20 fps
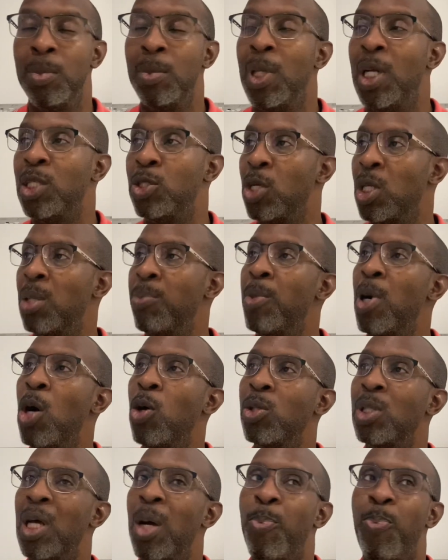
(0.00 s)
It's not
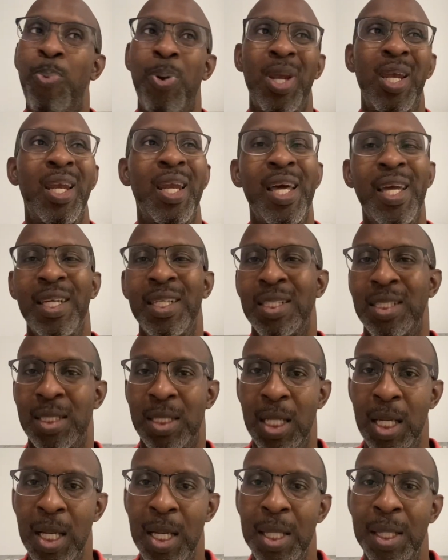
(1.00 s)
about a place.
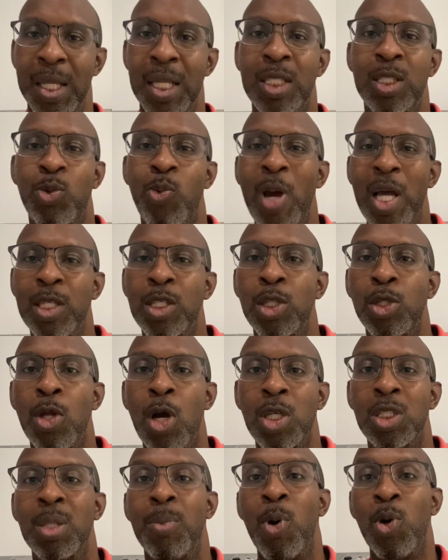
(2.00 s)
This question
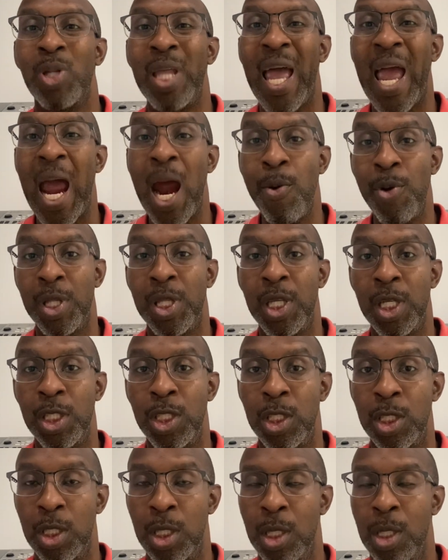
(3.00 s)
talks about
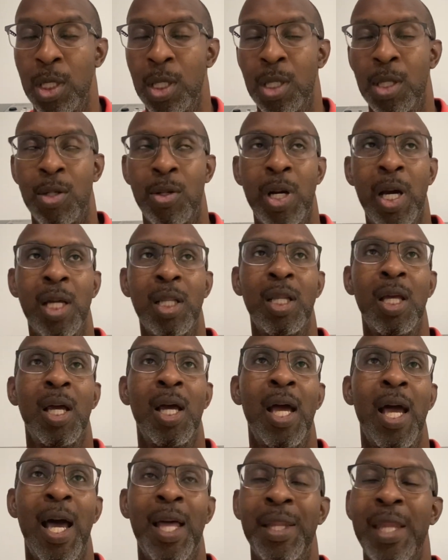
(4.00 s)
heritage, right?
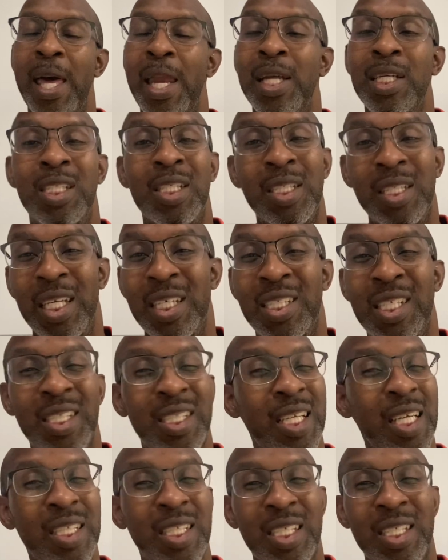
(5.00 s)
And this
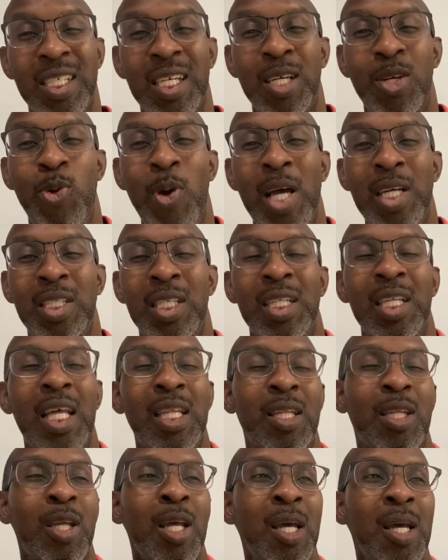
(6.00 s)
is a question
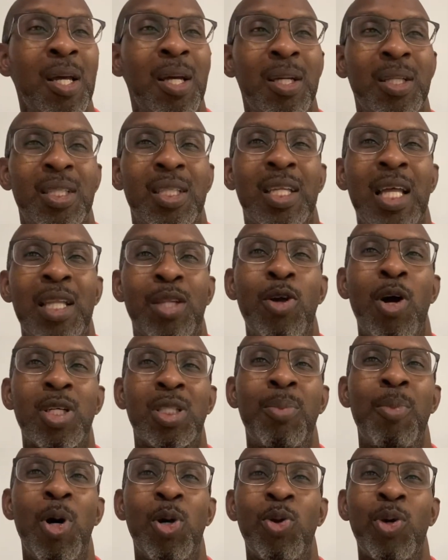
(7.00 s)
that talks
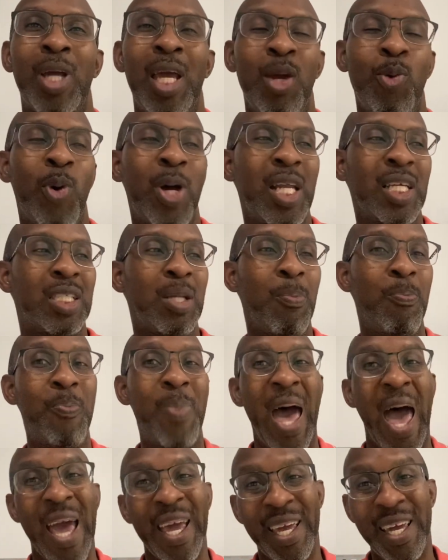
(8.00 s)
about, okay, what is the
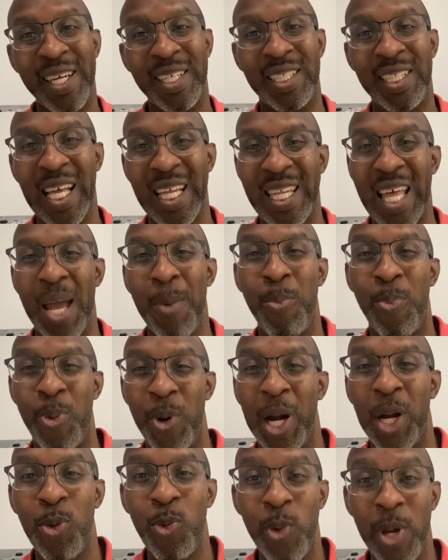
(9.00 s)
baggage that I
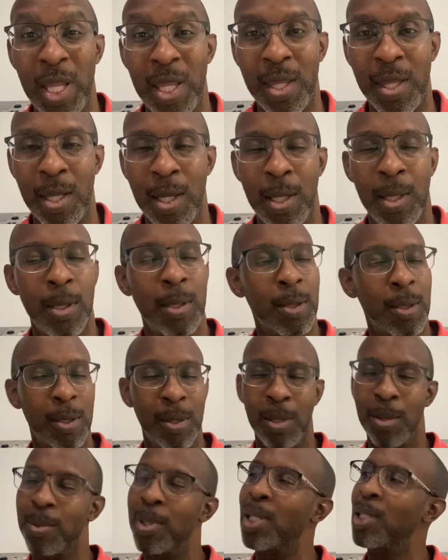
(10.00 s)
bring with?
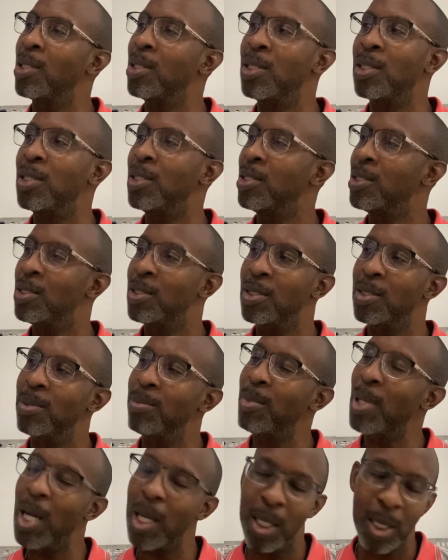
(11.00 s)
Oh my goodness,
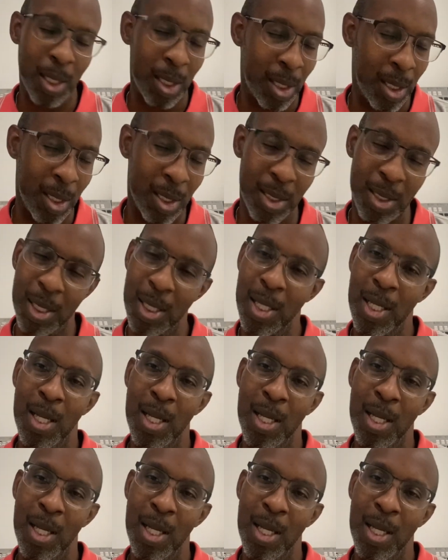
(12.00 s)
my goodness.